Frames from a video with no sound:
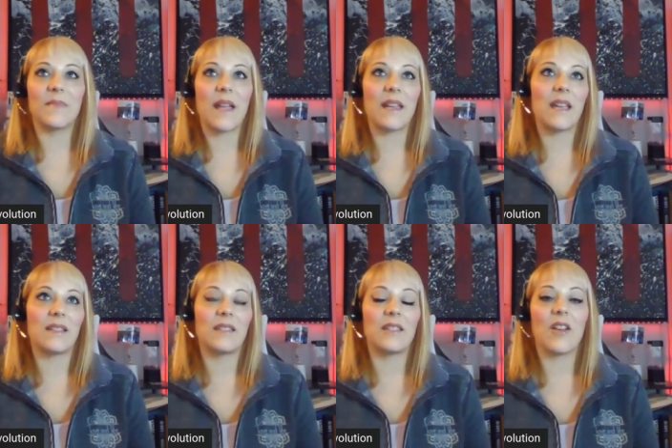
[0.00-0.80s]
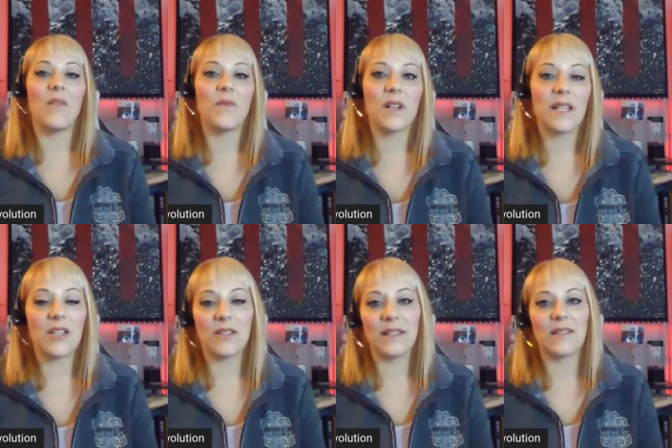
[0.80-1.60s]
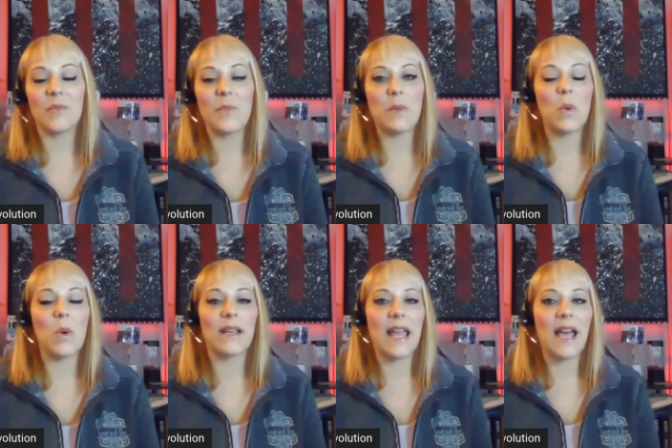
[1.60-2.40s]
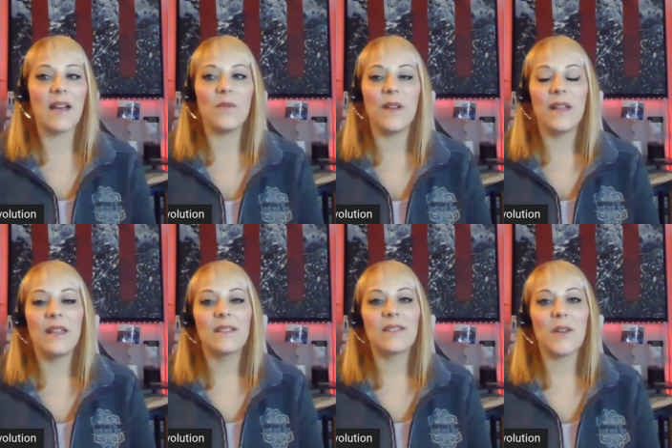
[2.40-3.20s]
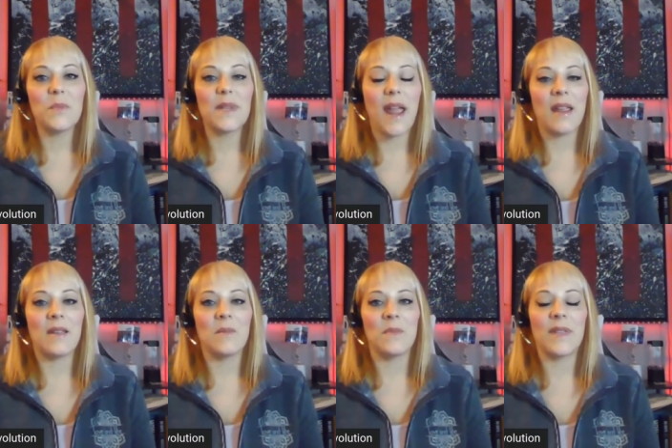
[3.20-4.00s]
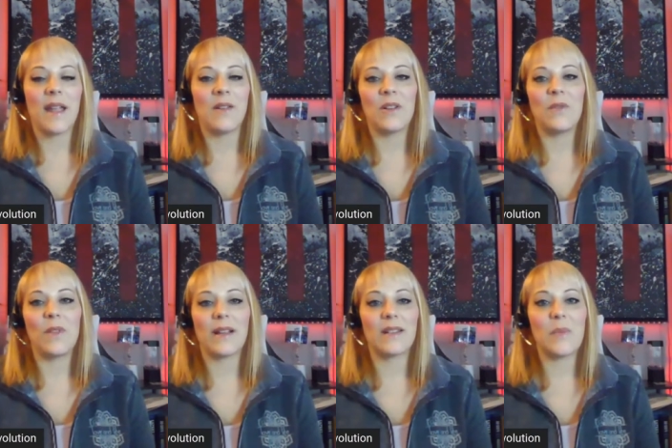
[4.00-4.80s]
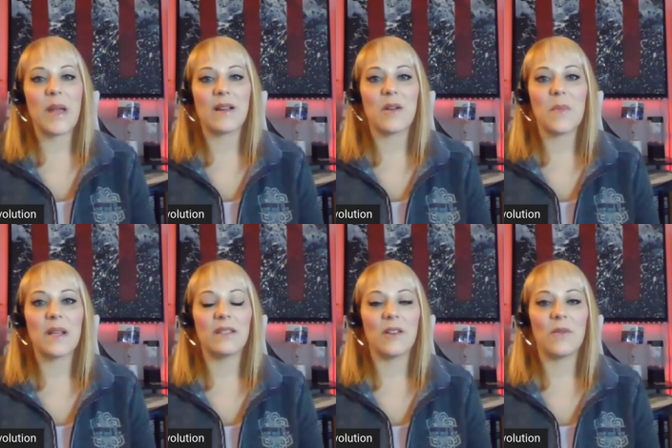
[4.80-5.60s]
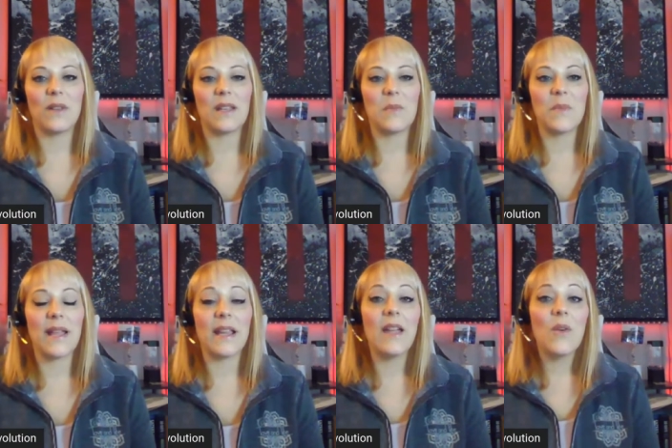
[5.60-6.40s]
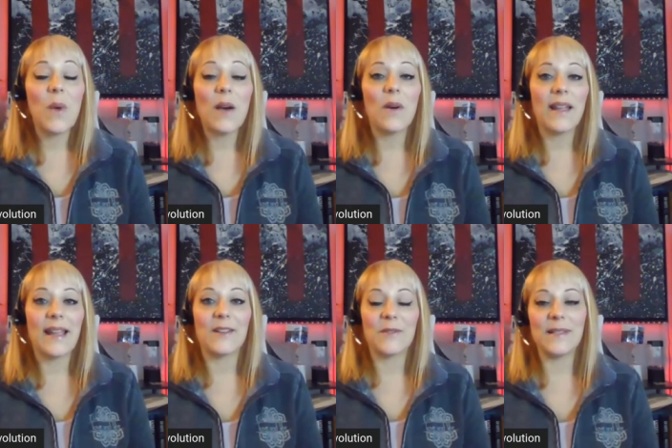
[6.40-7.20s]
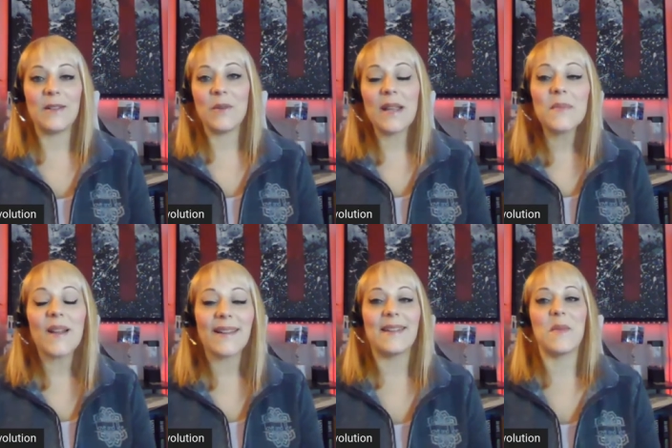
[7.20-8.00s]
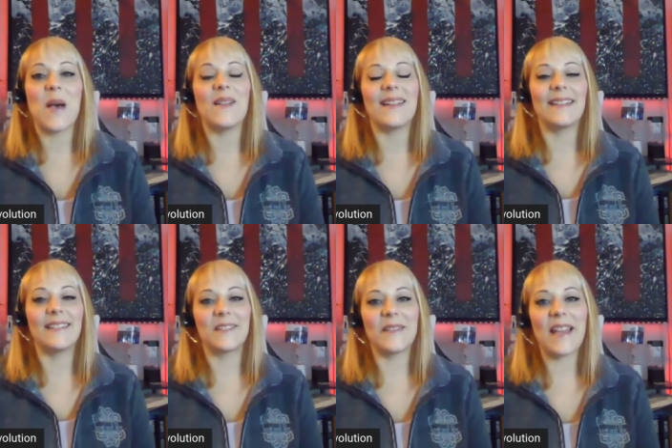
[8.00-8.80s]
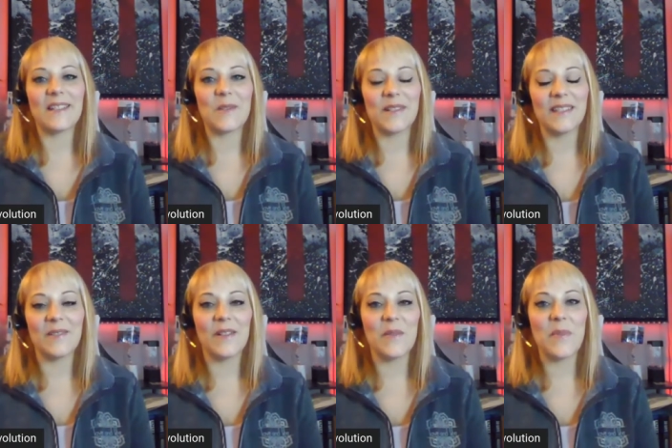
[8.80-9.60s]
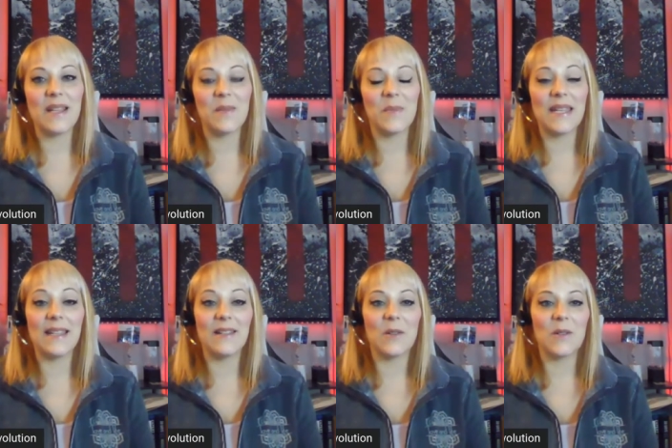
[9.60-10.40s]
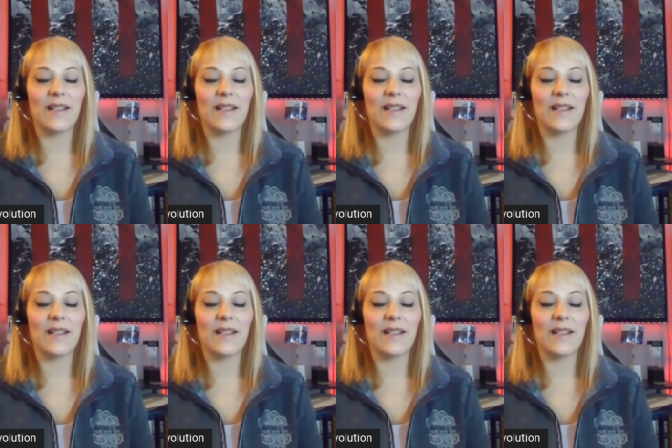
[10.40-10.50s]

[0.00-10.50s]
I guess, the conversation that some people want to have, sometimes I reflect back on myself and I'm like, wow, I actually know what I'm talking about. And so that's really what makes me giggle.